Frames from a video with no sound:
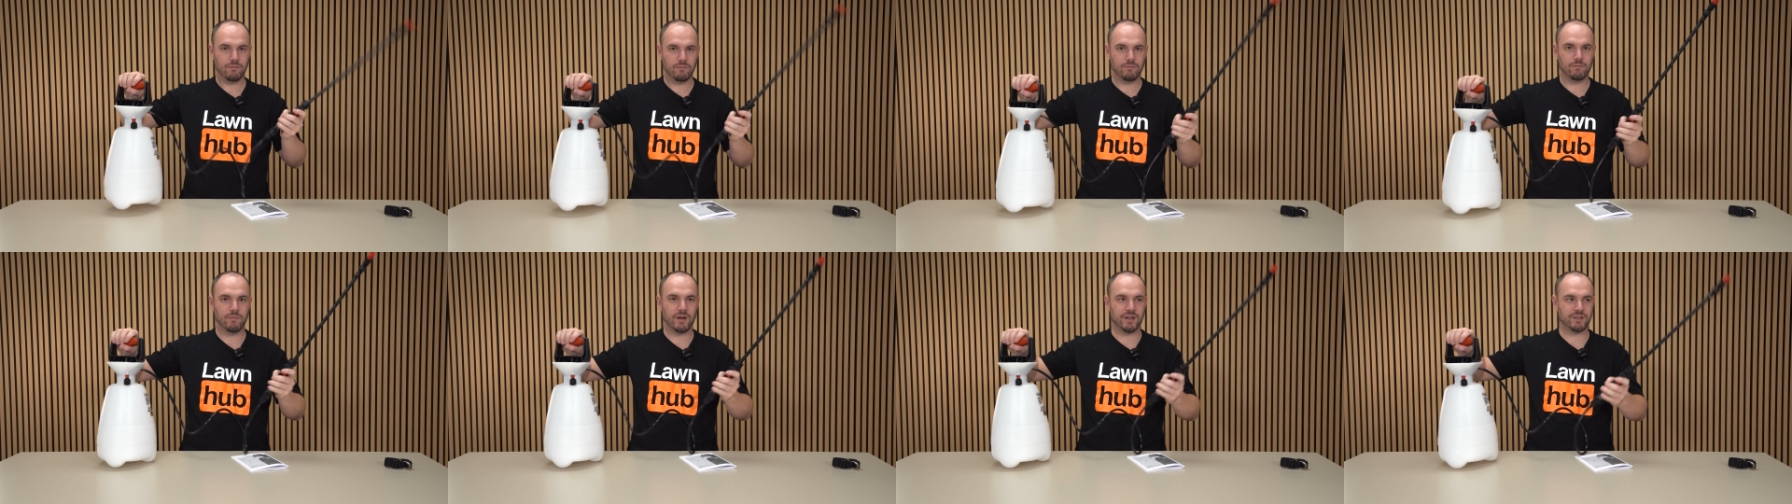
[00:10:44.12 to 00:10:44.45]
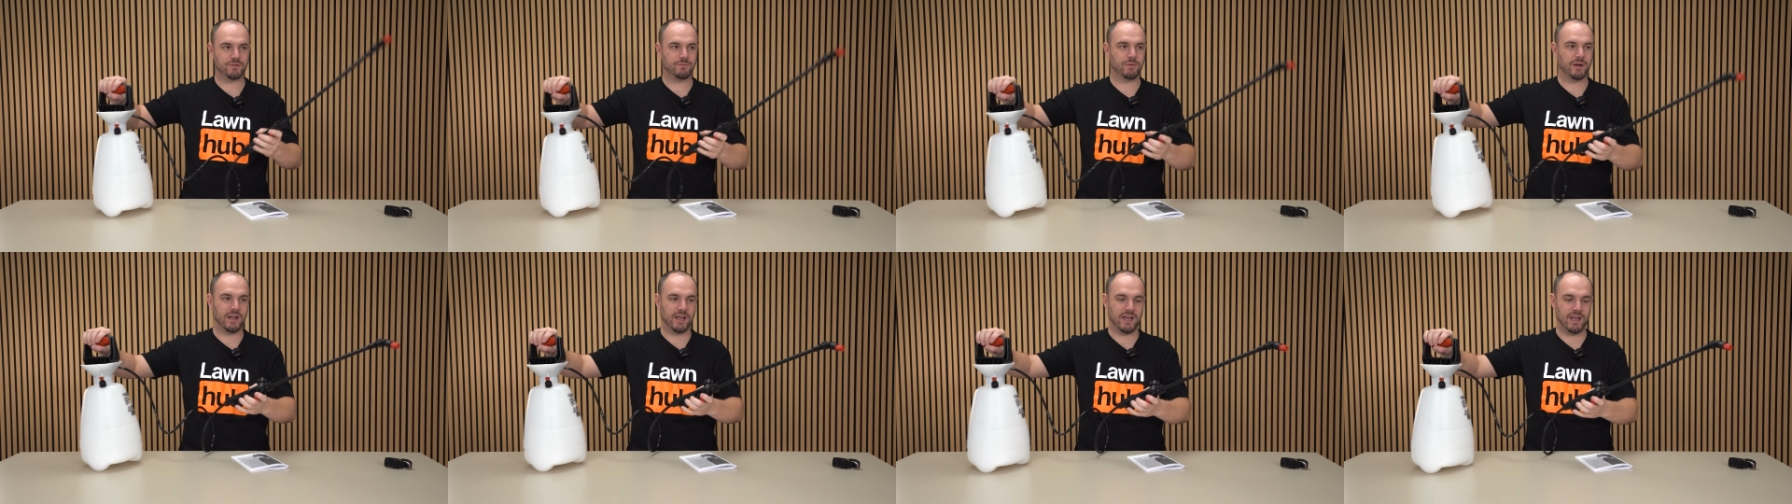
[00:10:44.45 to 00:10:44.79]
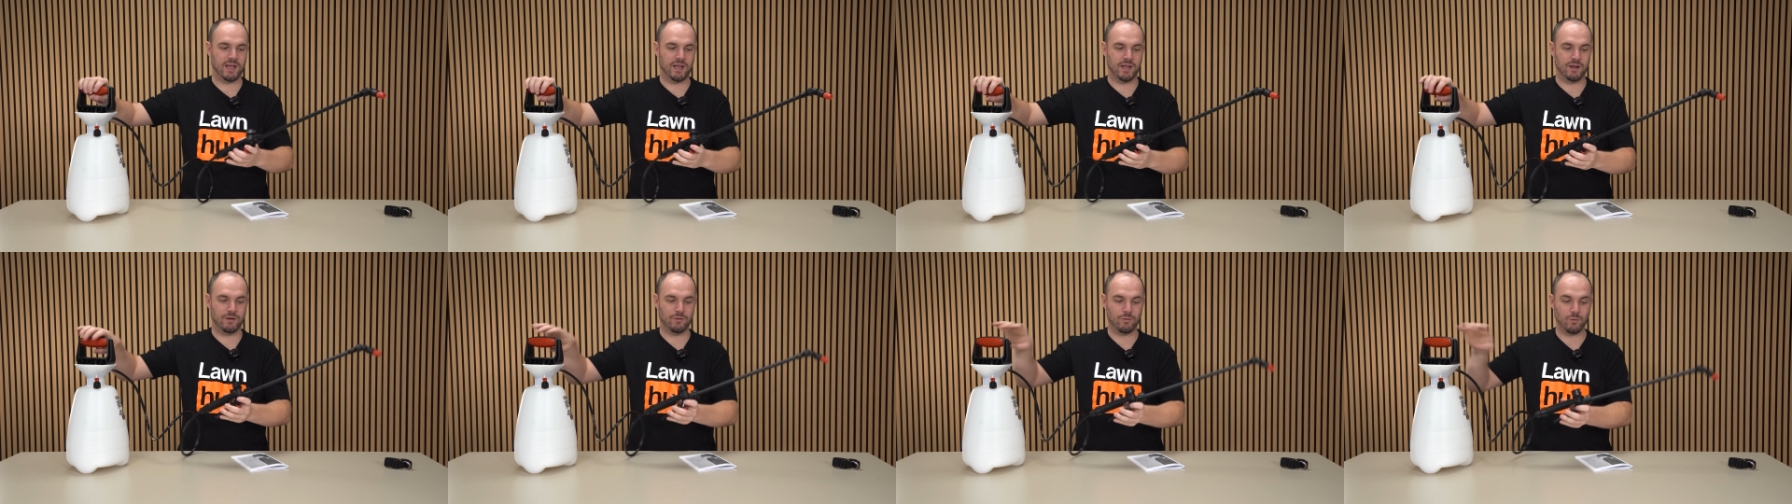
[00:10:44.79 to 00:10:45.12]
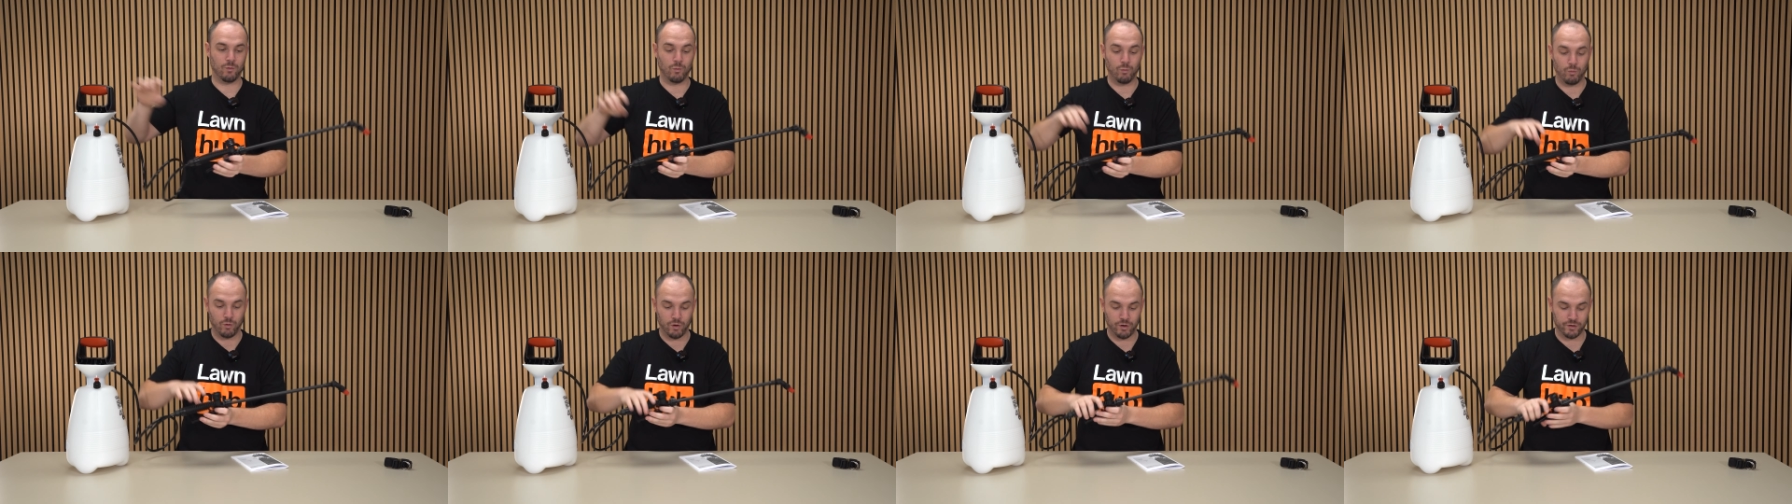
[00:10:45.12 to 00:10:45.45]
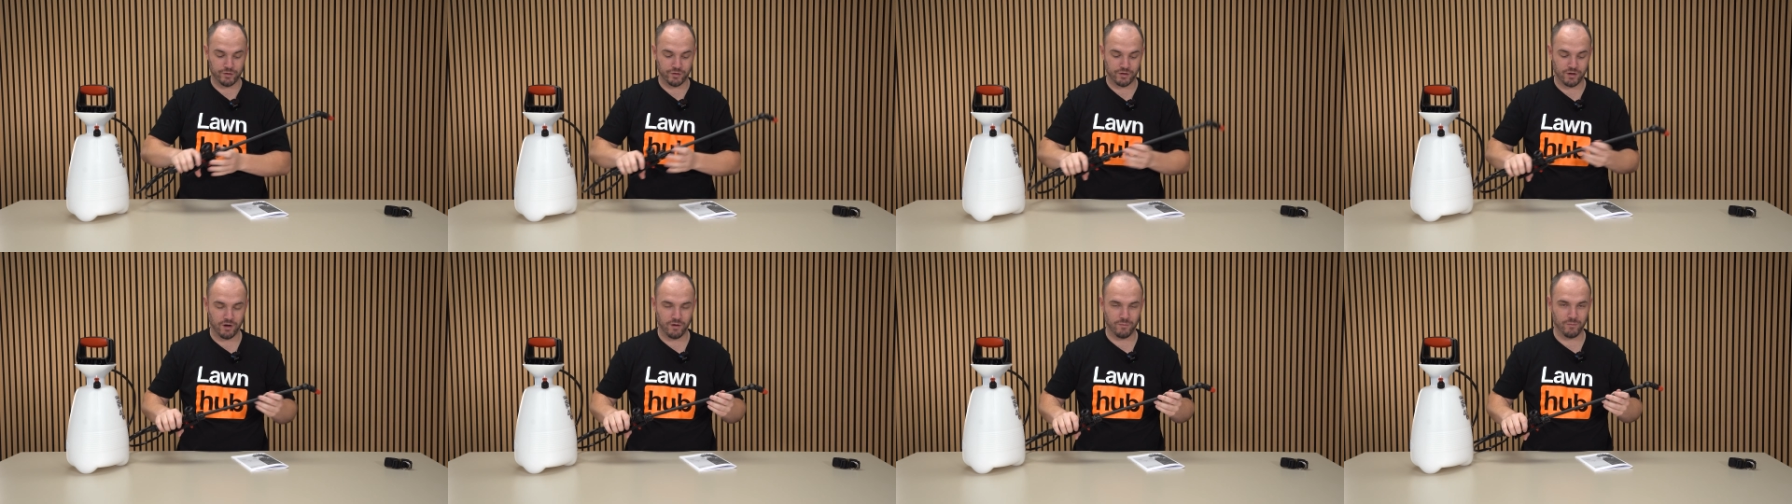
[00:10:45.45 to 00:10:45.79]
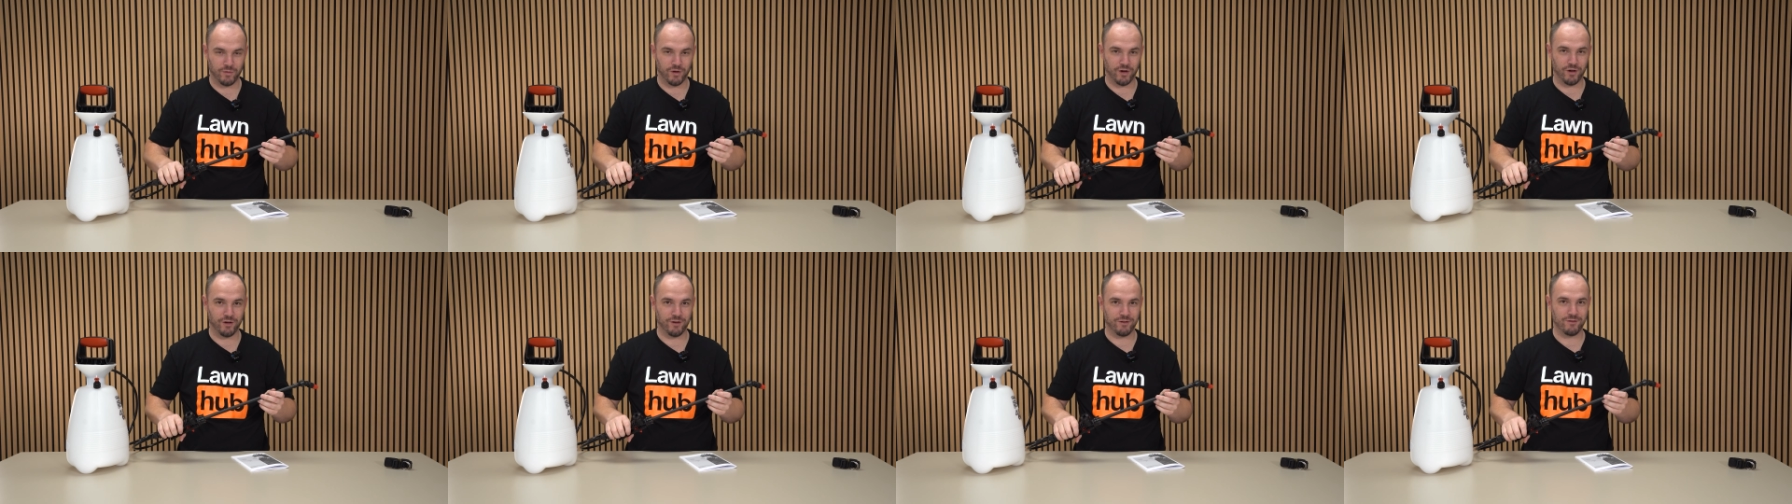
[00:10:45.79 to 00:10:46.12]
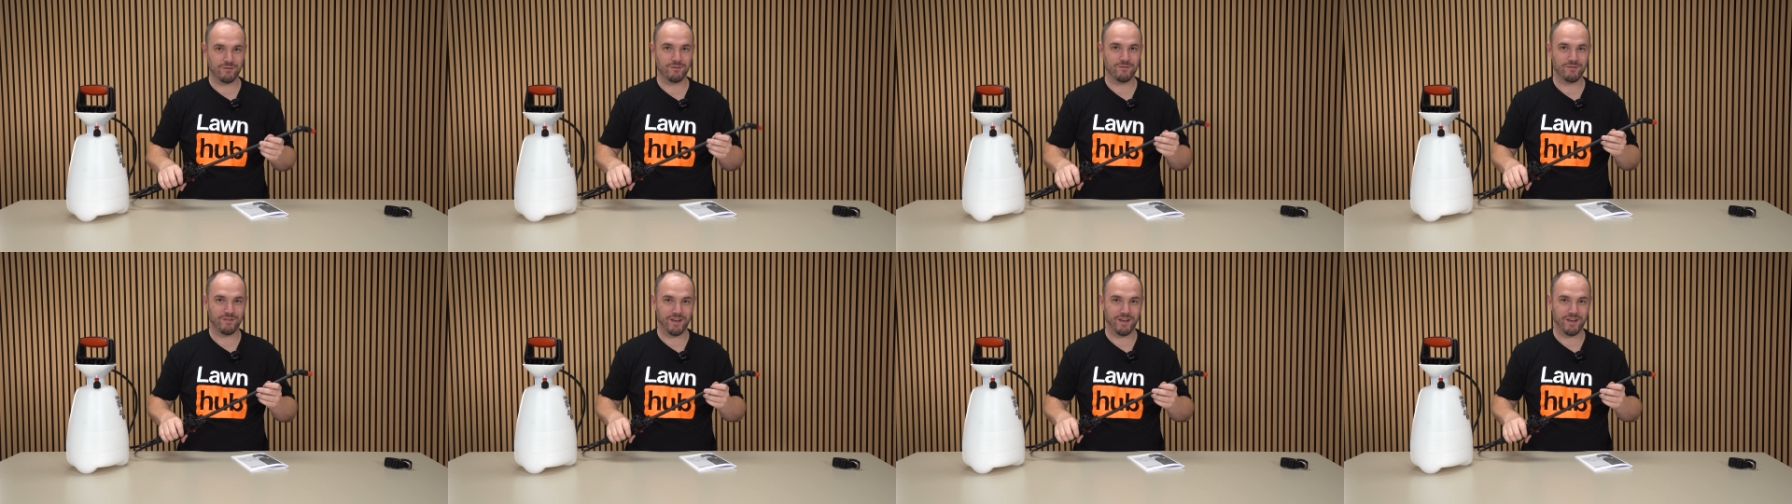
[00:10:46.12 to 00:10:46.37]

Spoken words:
better handle in one combo.